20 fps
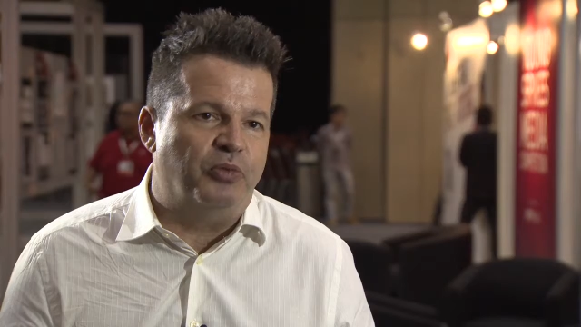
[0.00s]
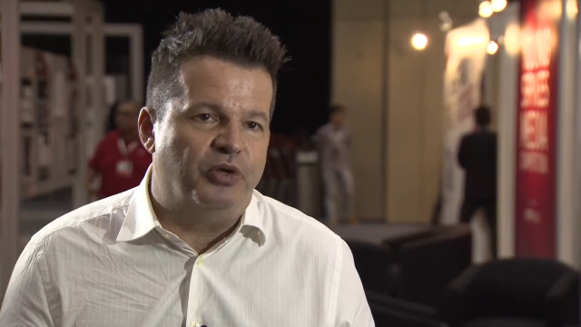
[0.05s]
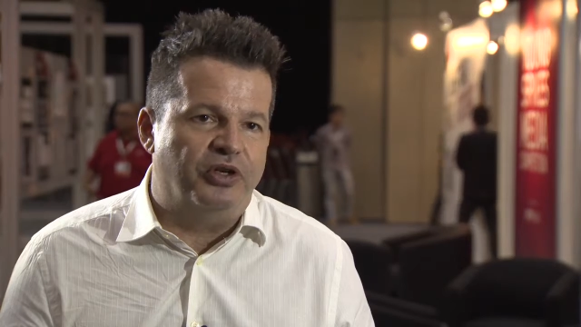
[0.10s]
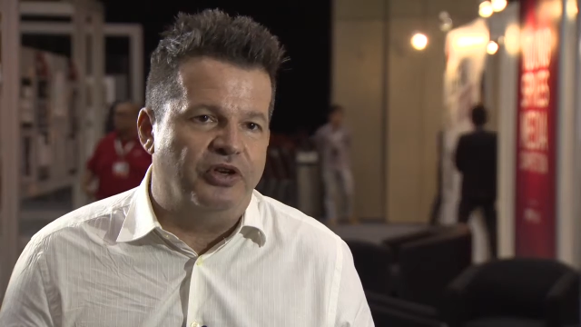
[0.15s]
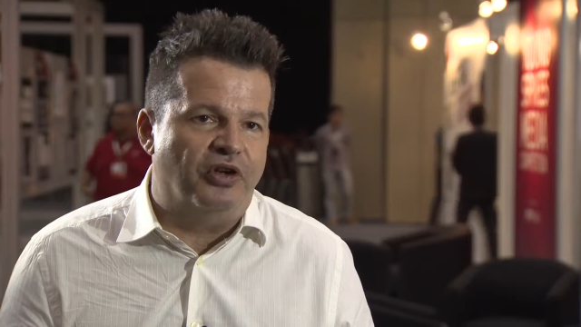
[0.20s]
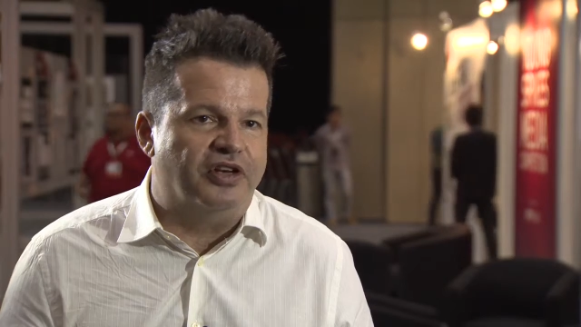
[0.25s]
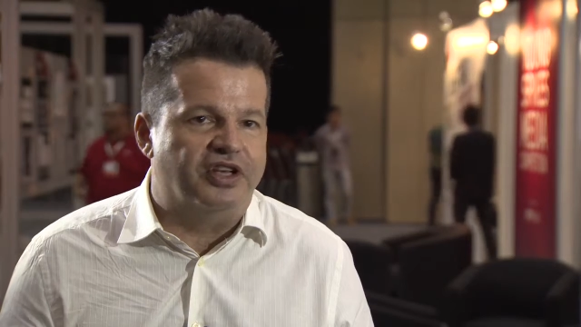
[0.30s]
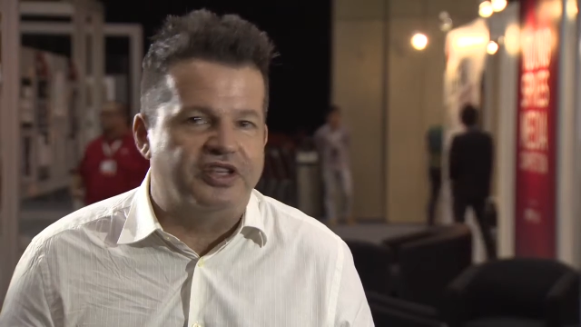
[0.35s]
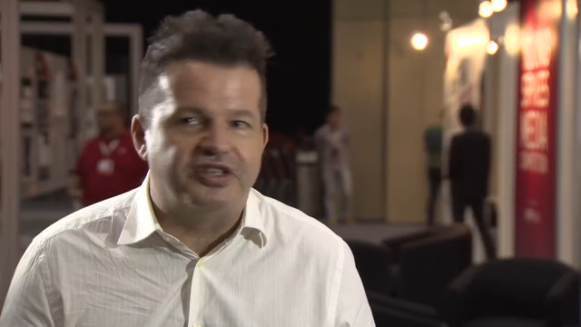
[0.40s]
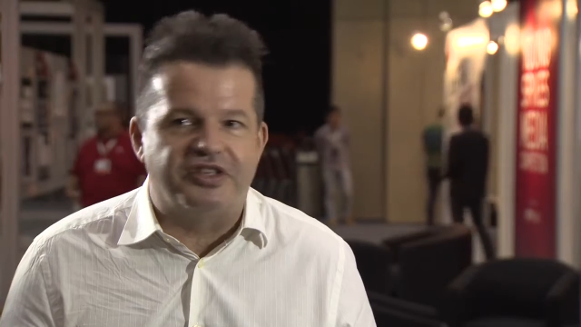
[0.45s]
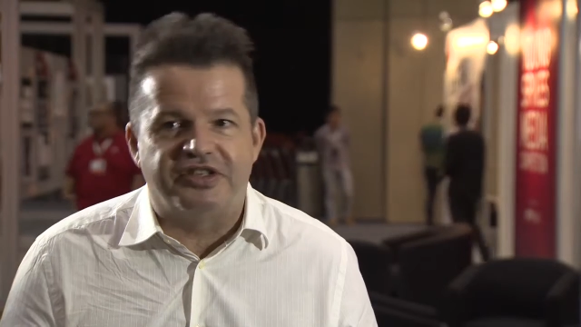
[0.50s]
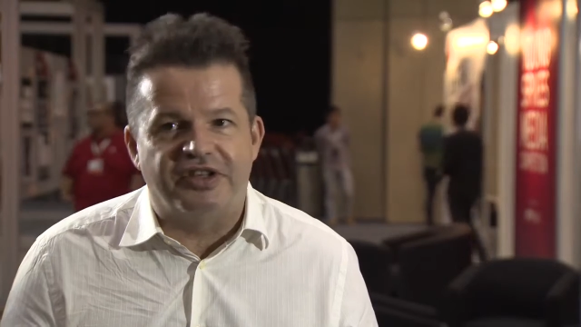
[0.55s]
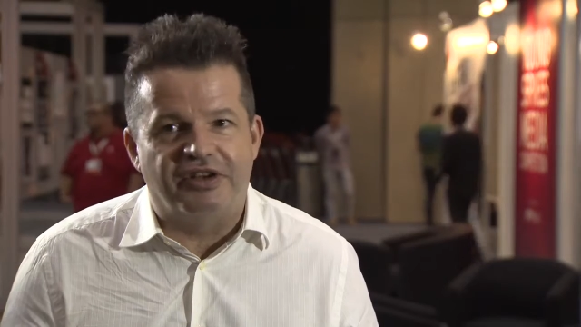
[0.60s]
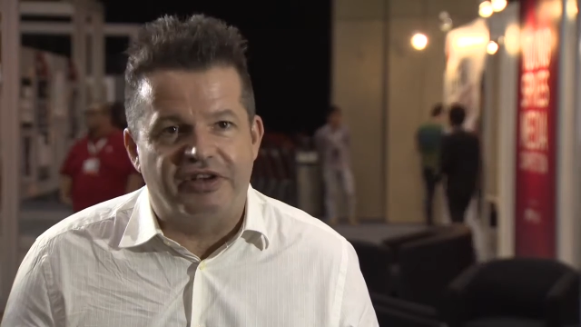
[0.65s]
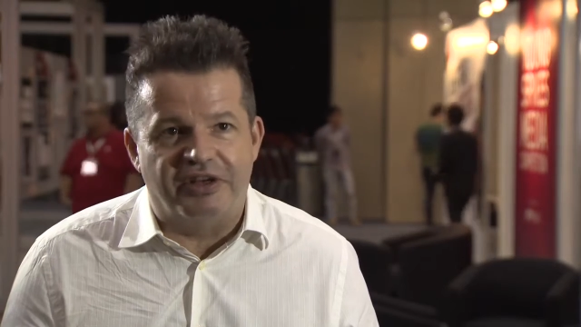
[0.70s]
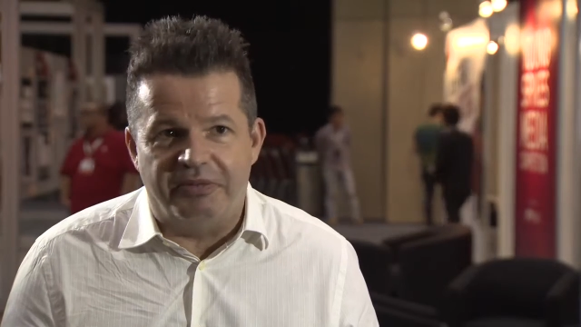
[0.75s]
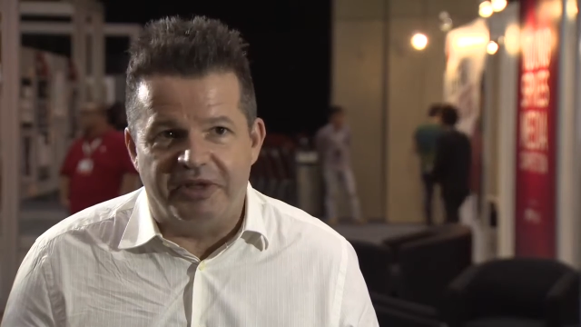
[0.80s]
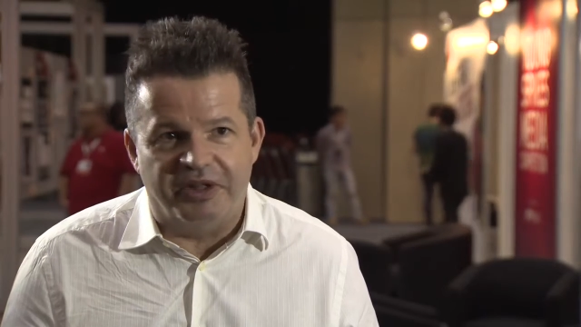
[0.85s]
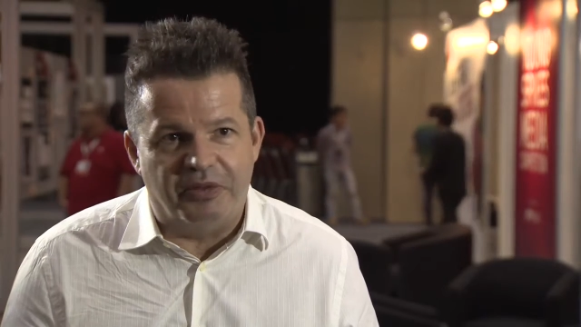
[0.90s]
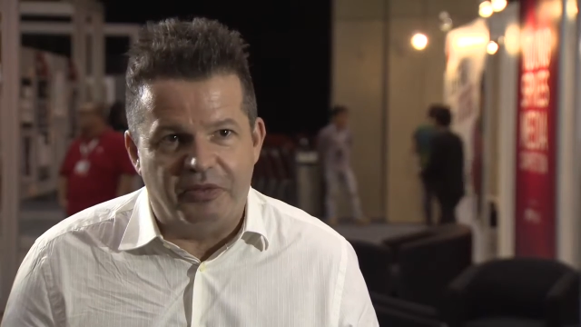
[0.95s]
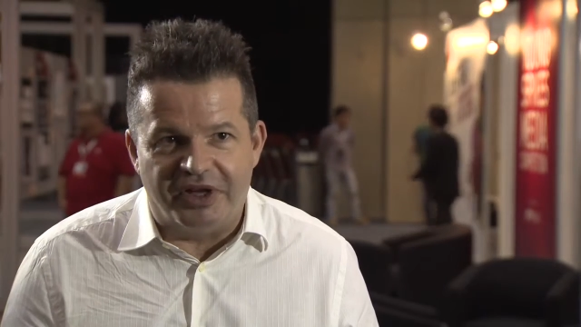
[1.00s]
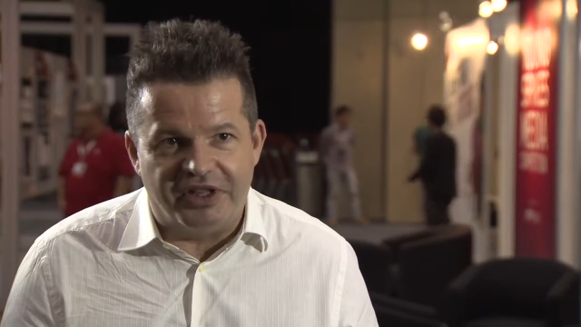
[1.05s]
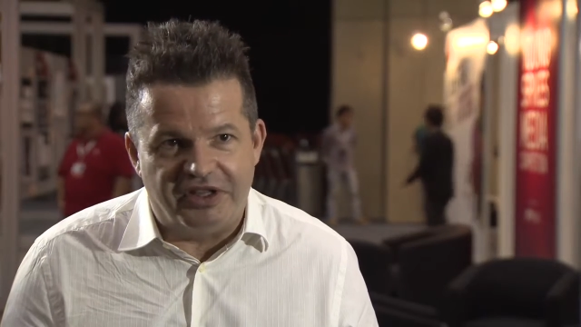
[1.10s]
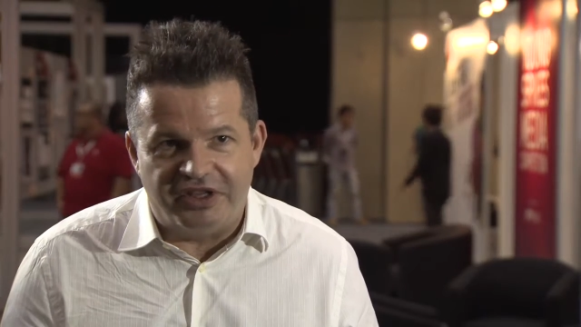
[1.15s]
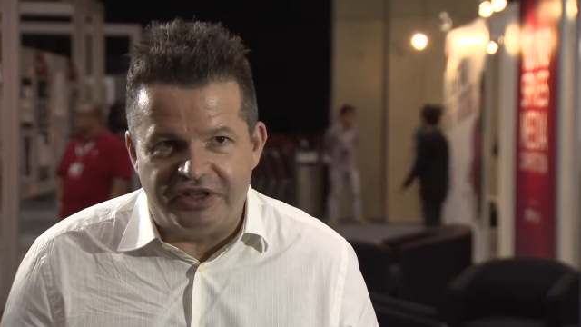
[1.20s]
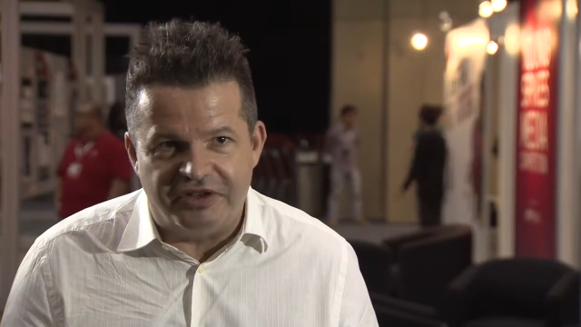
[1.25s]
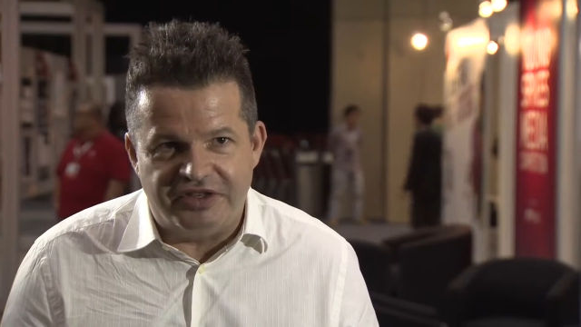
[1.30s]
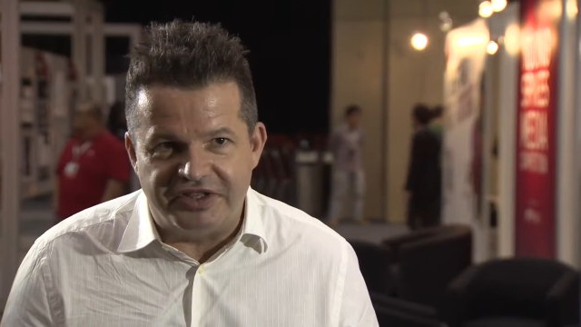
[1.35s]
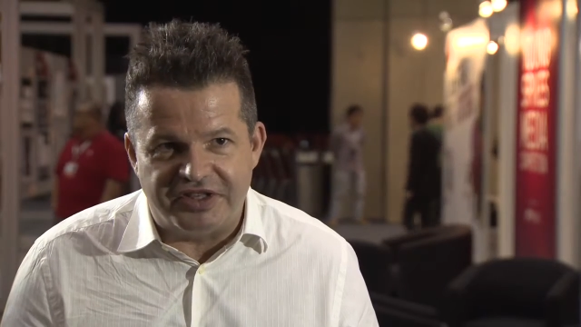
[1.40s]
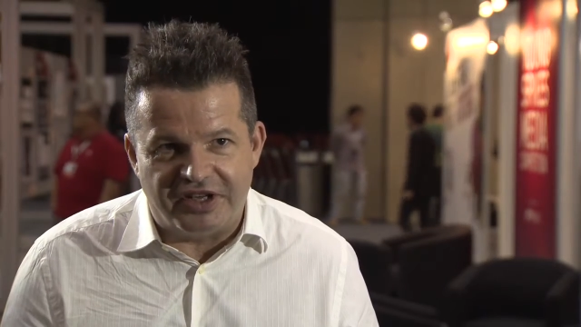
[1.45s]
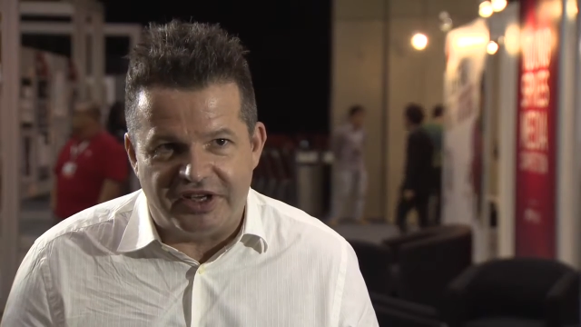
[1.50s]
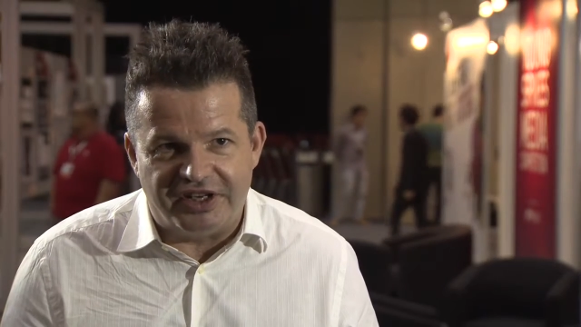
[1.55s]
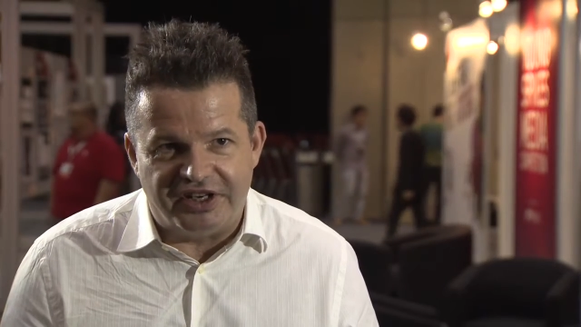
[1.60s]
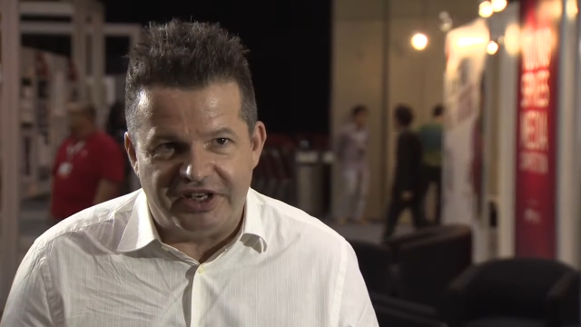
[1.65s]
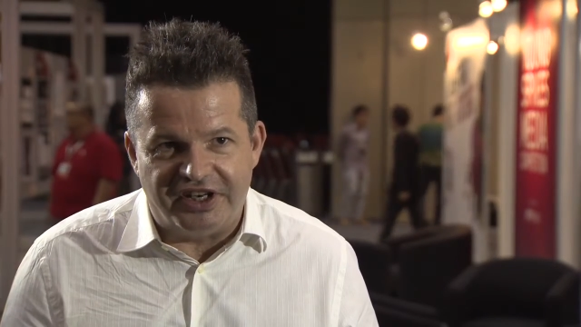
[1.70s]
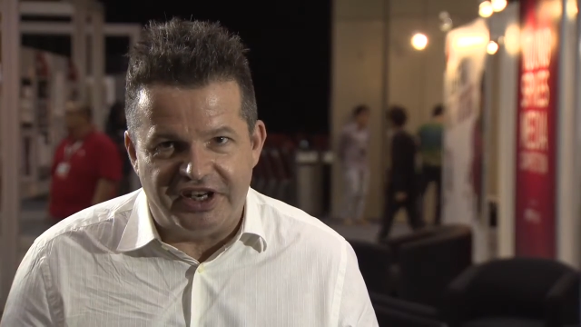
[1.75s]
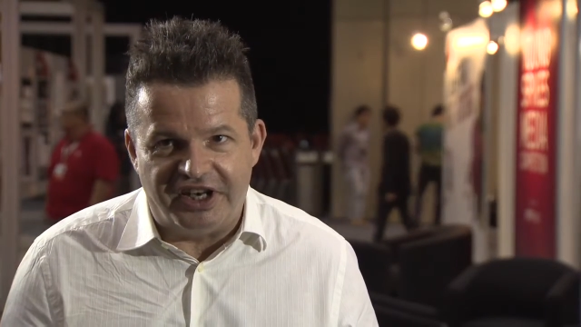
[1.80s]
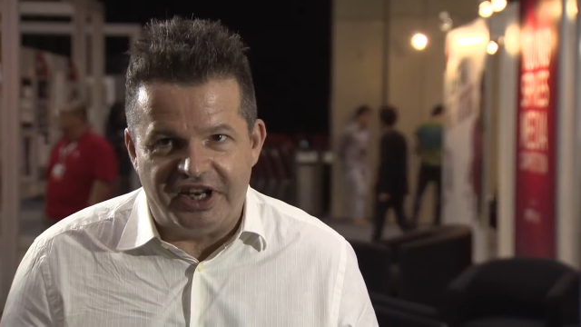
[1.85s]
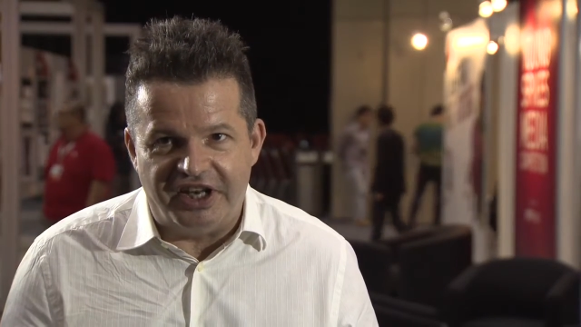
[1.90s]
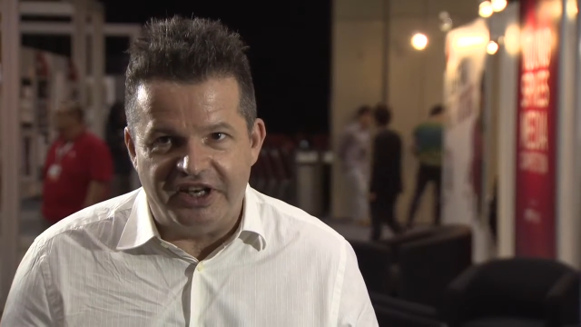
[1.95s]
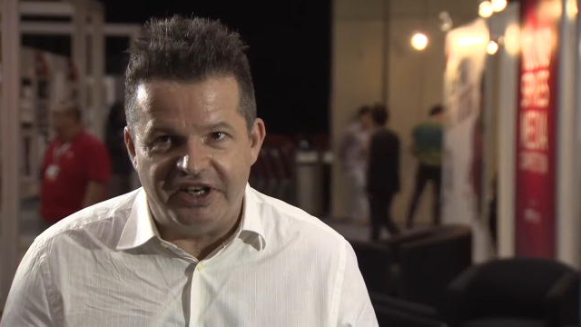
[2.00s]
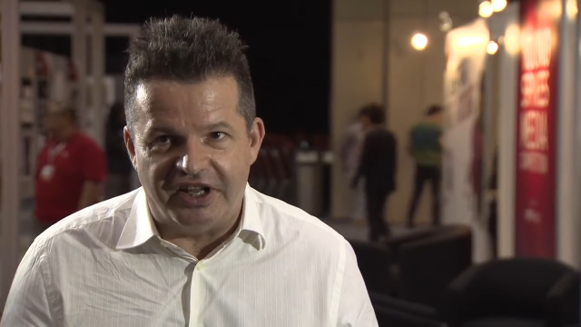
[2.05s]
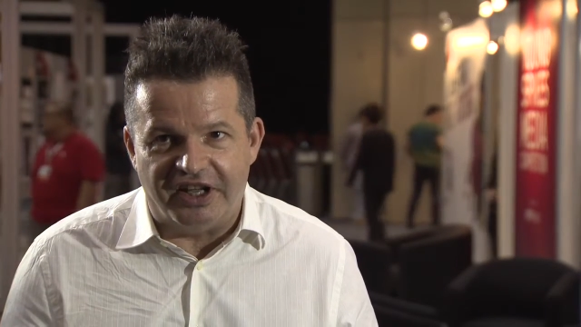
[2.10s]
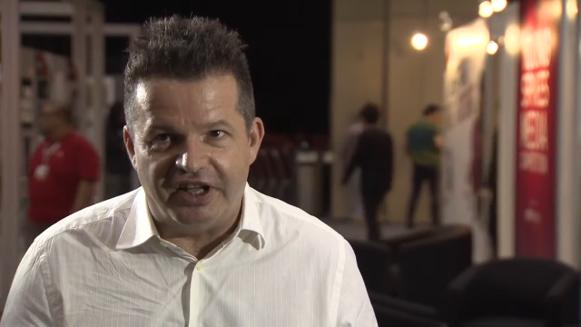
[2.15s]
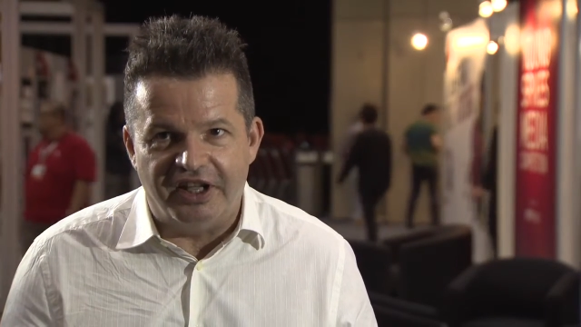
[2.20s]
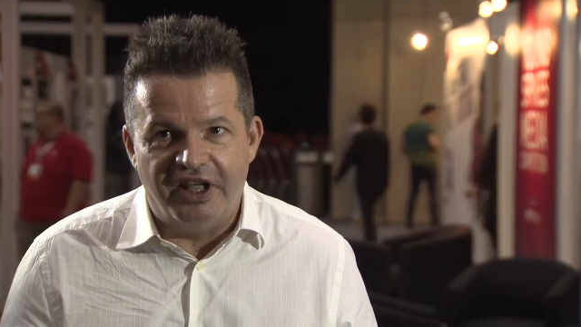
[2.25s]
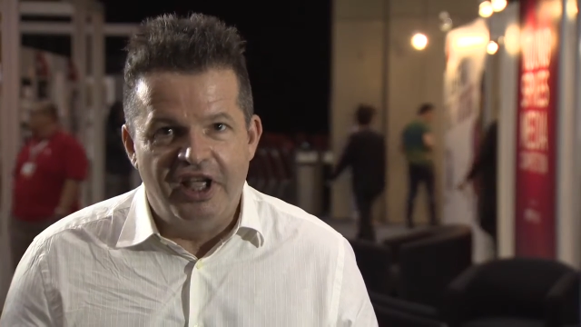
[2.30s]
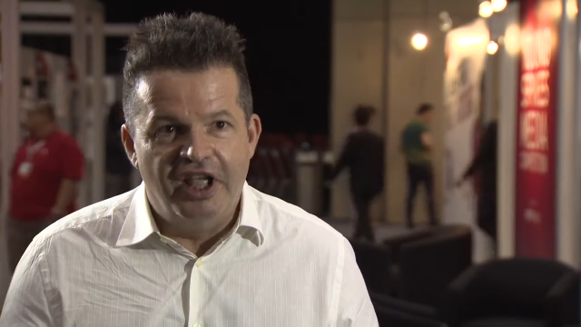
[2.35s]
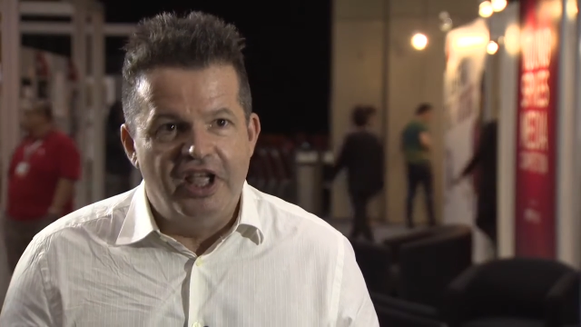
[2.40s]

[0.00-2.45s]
would not necessarily be the way that you designed it in India.